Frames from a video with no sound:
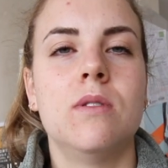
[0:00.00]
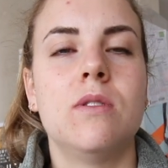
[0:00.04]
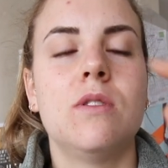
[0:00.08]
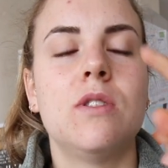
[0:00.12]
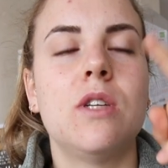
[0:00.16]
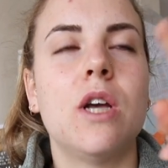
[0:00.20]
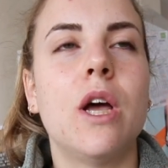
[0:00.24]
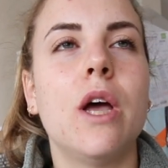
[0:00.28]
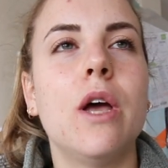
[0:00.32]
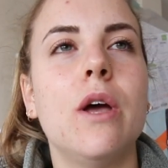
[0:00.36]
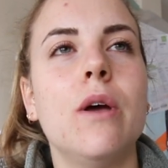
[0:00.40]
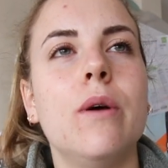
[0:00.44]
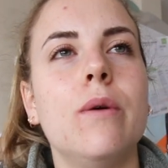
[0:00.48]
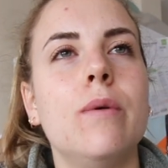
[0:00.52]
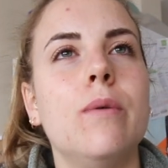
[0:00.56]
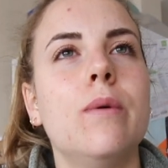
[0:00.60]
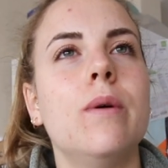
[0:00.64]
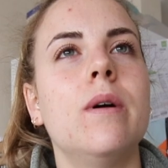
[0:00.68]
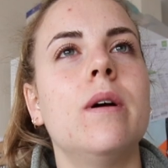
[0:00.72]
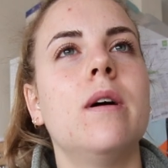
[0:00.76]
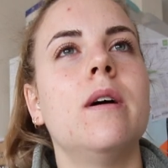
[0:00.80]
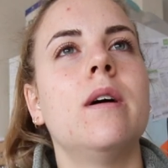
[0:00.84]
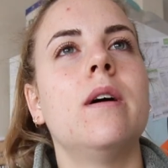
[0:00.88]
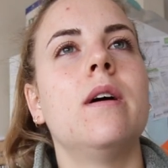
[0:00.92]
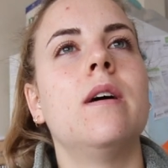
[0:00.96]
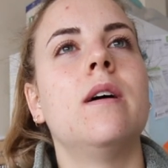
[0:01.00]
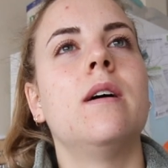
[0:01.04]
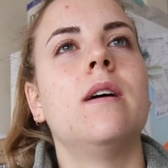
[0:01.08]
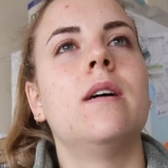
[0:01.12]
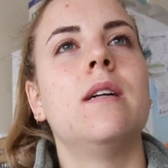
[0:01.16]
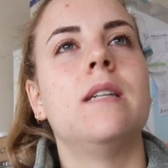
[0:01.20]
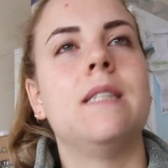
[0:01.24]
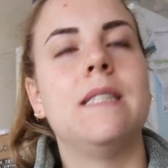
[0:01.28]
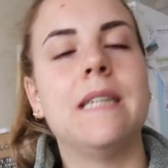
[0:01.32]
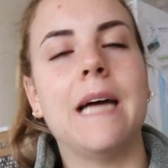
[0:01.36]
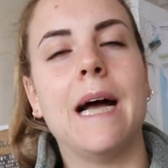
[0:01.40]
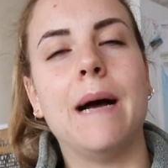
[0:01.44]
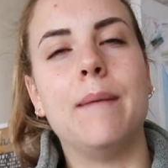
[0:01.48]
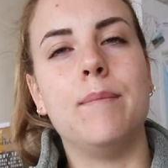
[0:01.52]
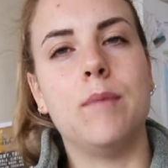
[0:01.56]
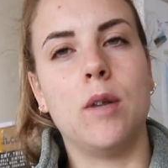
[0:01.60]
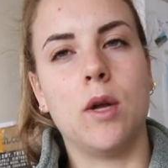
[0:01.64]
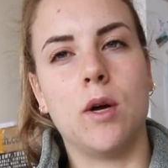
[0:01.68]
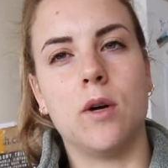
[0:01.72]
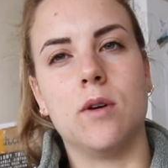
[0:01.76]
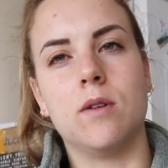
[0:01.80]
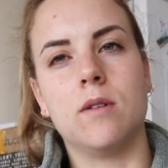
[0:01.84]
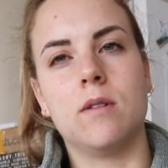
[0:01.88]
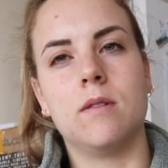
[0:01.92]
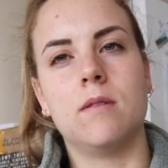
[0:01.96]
Too damn long.